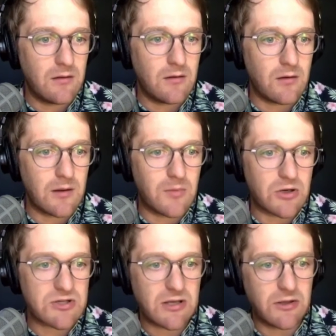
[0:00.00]
All right,
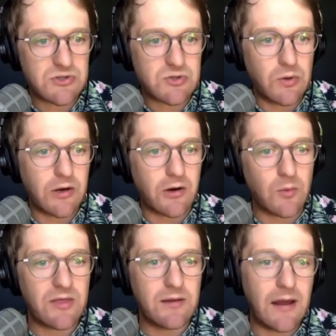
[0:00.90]
Marcelo Sawyer,
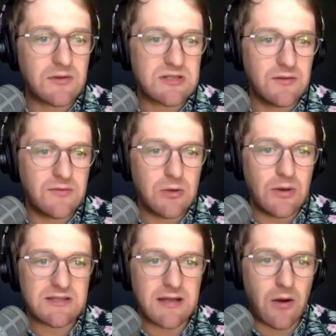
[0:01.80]
with the announcement of the
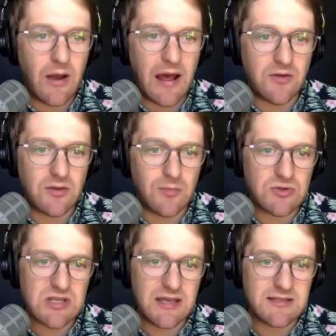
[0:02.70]
US now having the
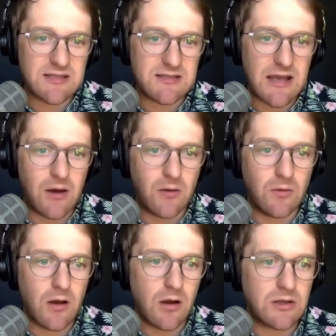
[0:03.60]
most cases, how
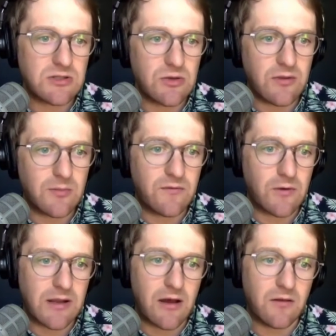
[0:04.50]
long do you think
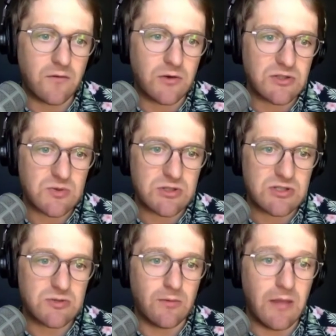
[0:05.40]
before California
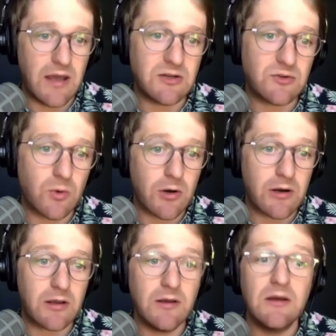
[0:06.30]
switches to a
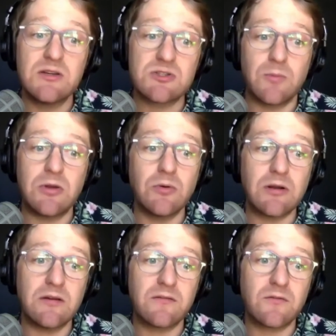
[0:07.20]
mandatory, so
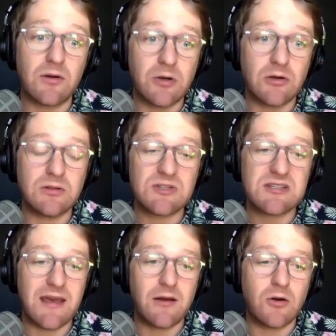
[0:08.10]
punitive criminal
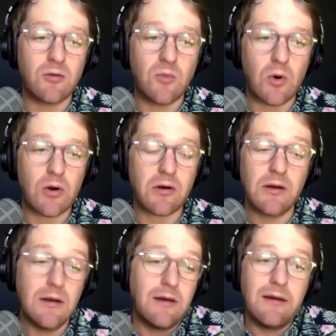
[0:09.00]
stay-at-home order?
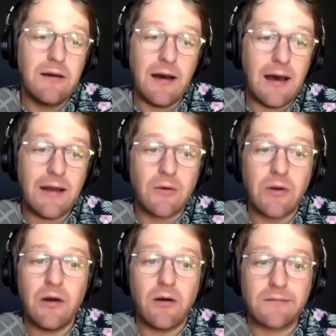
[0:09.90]
I don't
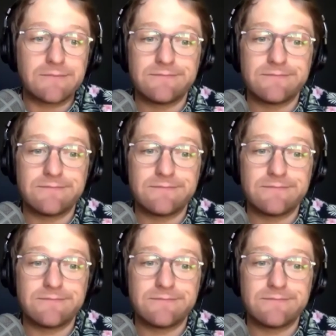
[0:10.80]
know.